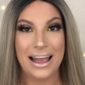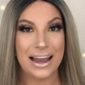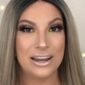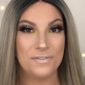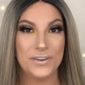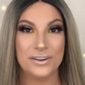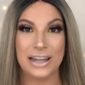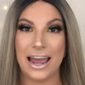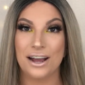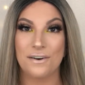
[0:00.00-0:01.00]
And if you'd
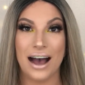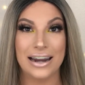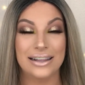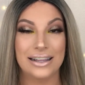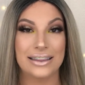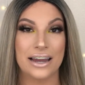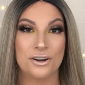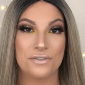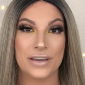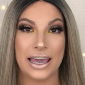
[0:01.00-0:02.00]
like, go ahead and click that
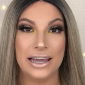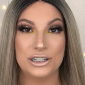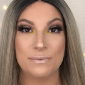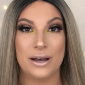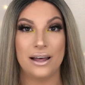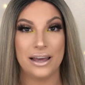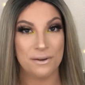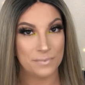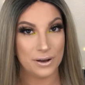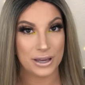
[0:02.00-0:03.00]
notification bell.
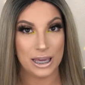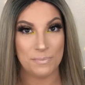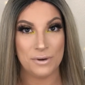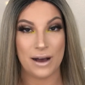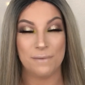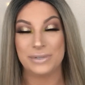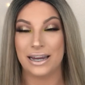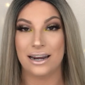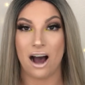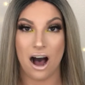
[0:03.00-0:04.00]
It will keep you
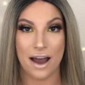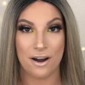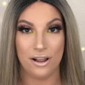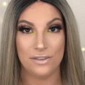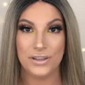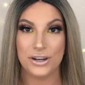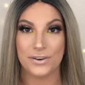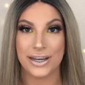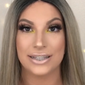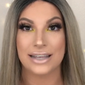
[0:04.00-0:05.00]
updated on all of the
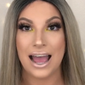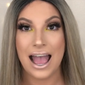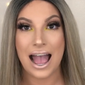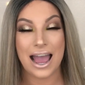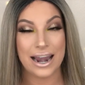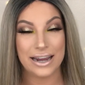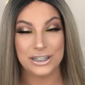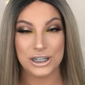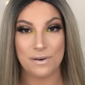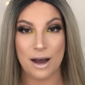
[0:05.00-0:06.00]
newness, and I
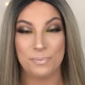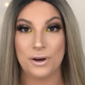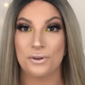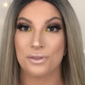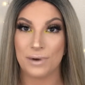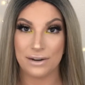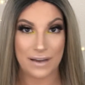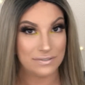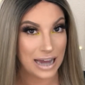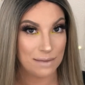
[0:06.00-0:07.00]
do upload 3 to
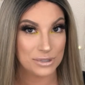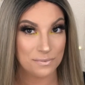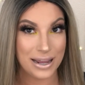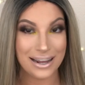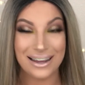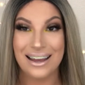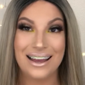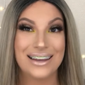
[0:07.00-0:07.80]
5 times a week.